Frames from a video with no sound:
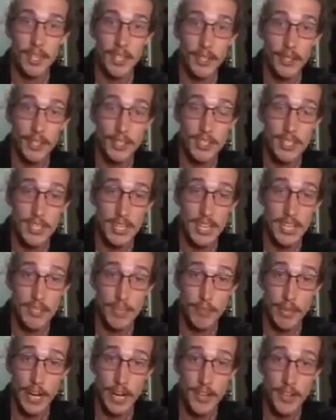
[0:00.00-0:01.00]
you can see he's
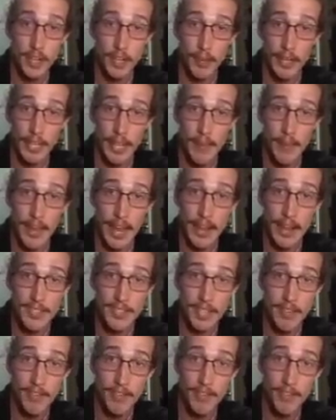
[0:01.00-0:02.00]
pressuring me. Keep the
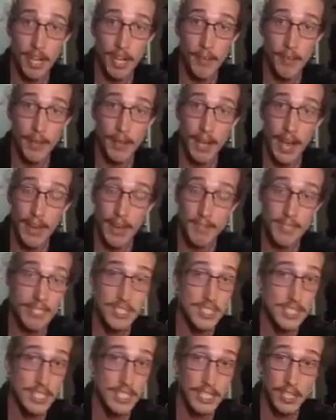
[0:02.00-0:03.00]
outside foot up. I
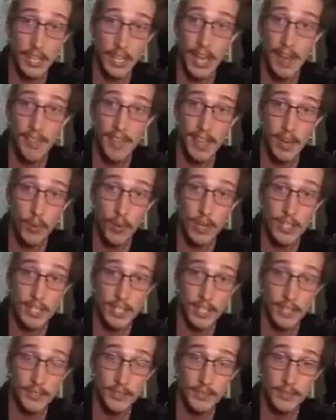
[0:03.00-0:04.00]
still have that
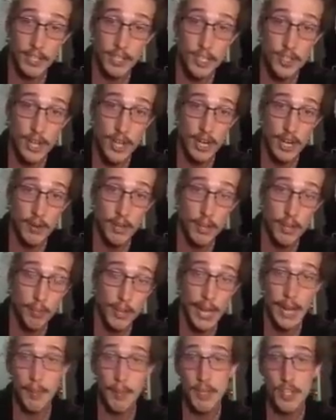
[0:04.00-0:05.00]
wizard. He's trying to run the
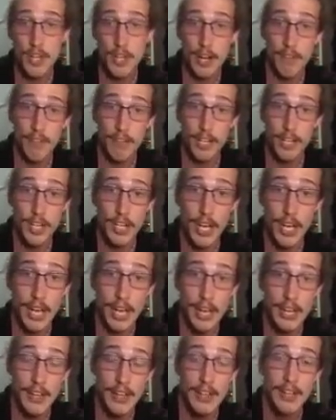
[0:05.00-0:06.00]
pipe. He's trying to finish
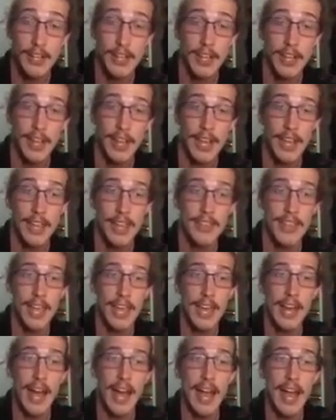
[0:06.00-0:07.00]
high. And
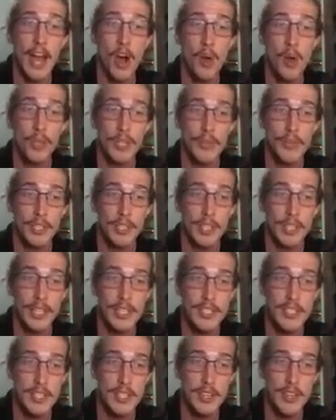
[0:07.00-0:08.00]
then I only
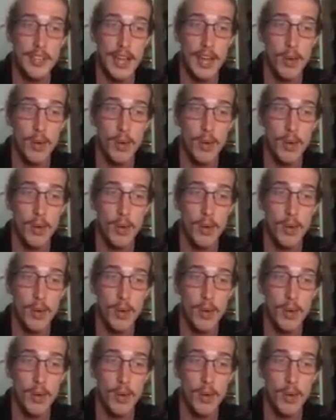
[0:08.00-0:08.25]
release that